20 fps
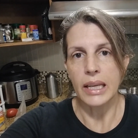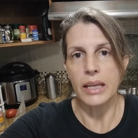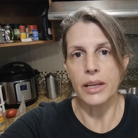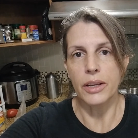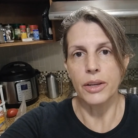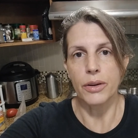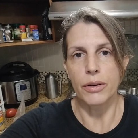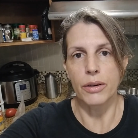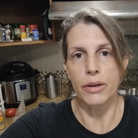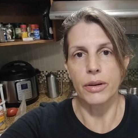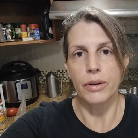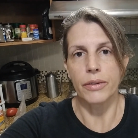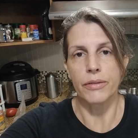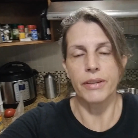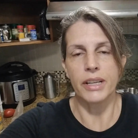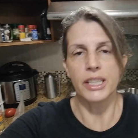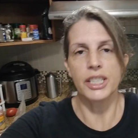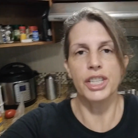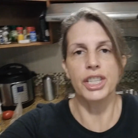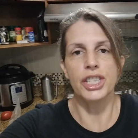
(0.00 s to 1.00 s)
Eat Your
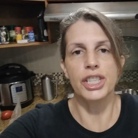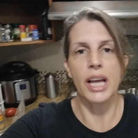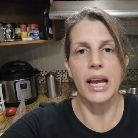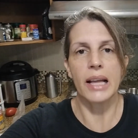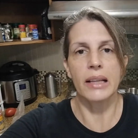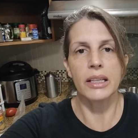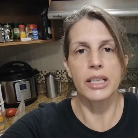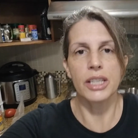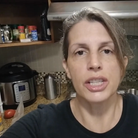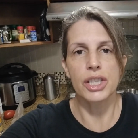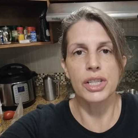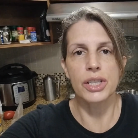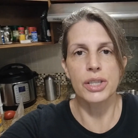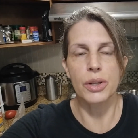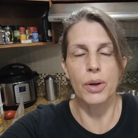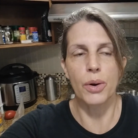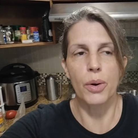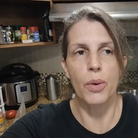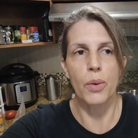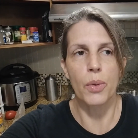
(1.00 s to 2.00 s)
Veggie Challenge,
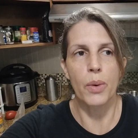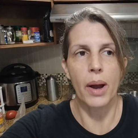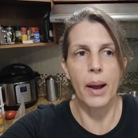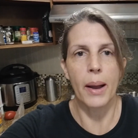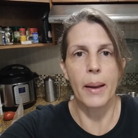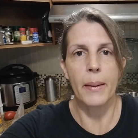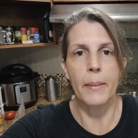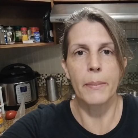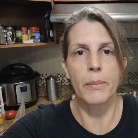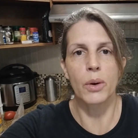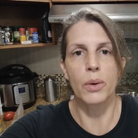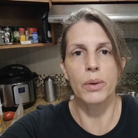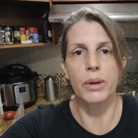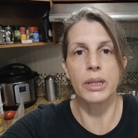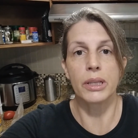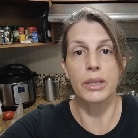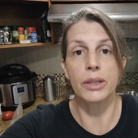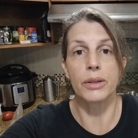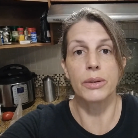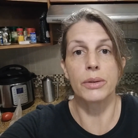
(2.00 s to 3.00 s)
so I am going
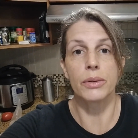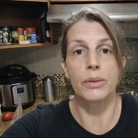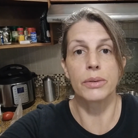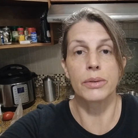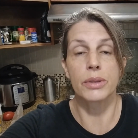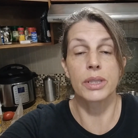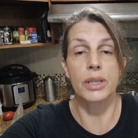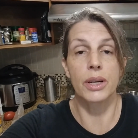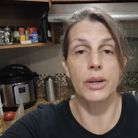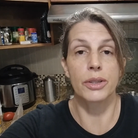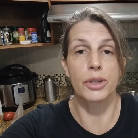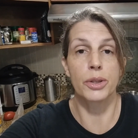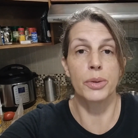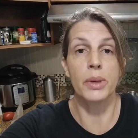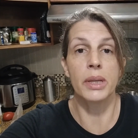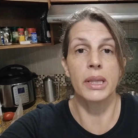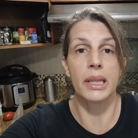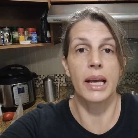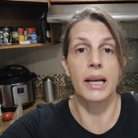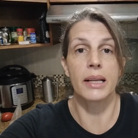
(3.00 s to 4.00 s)
to start
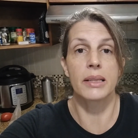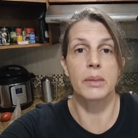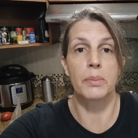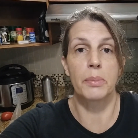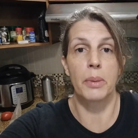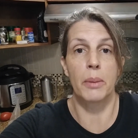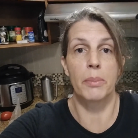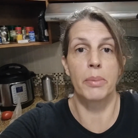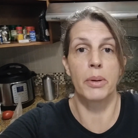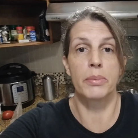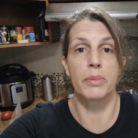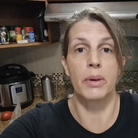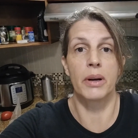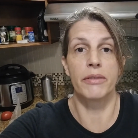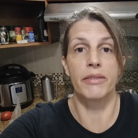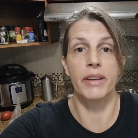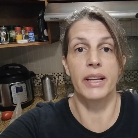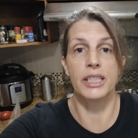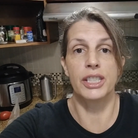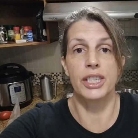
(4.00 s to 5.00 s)
doing that to pump up our
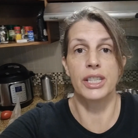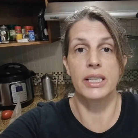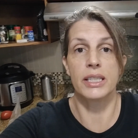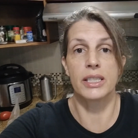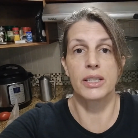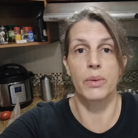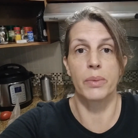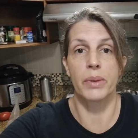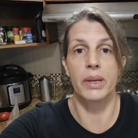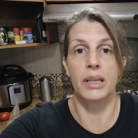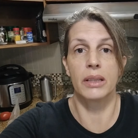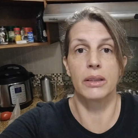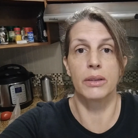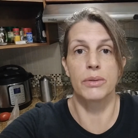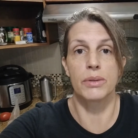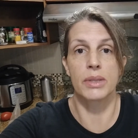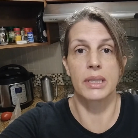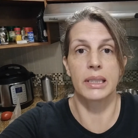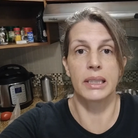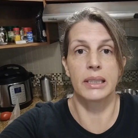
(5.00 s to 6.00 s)
veggies so we can
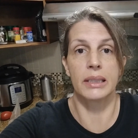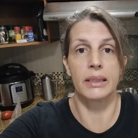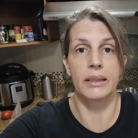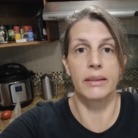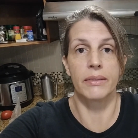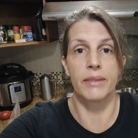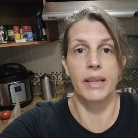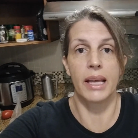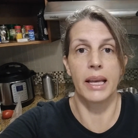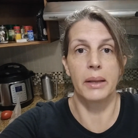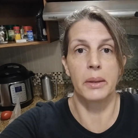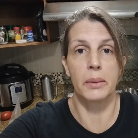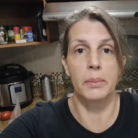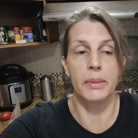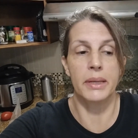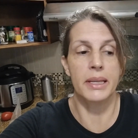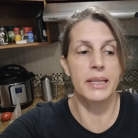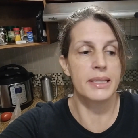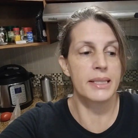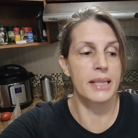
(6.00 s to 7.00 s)
lose a little of the
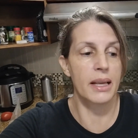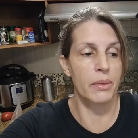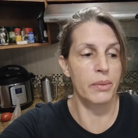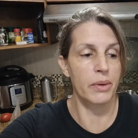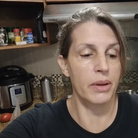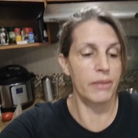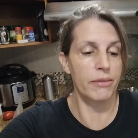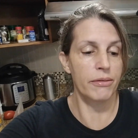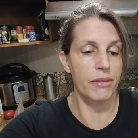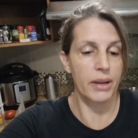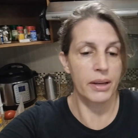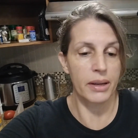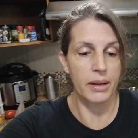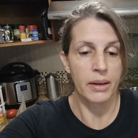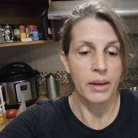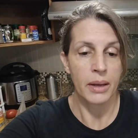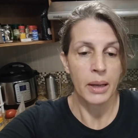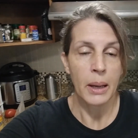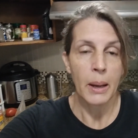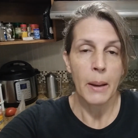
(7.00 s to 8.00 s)
lbs that we've
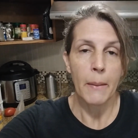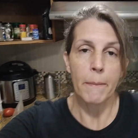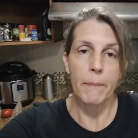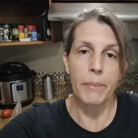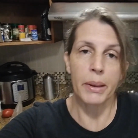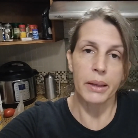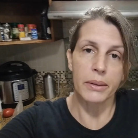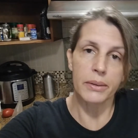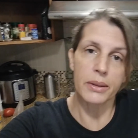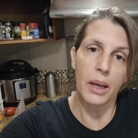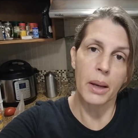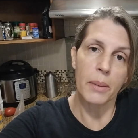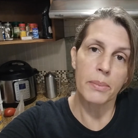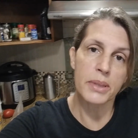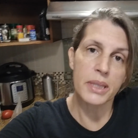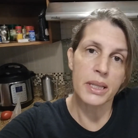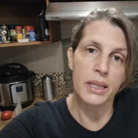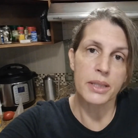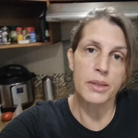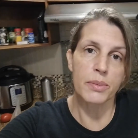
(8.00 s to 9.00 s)
built up
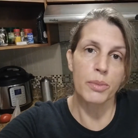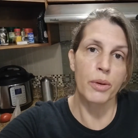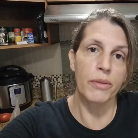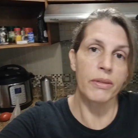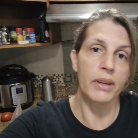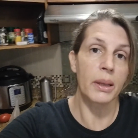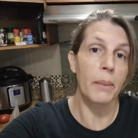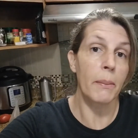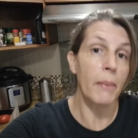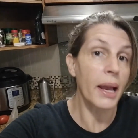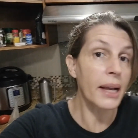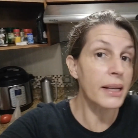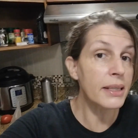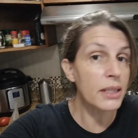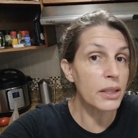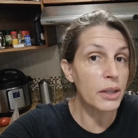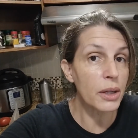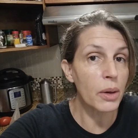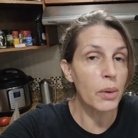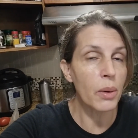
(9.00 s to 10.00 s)
since moving to
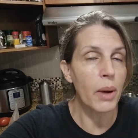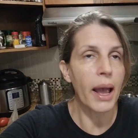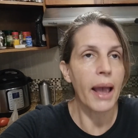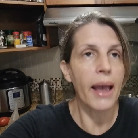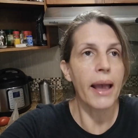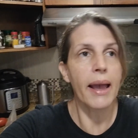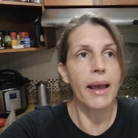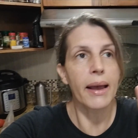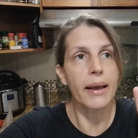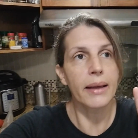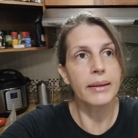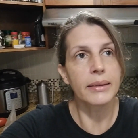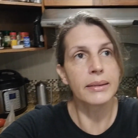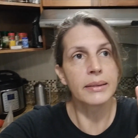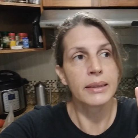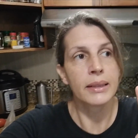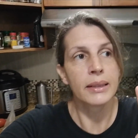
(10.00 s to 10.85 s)
Mexico and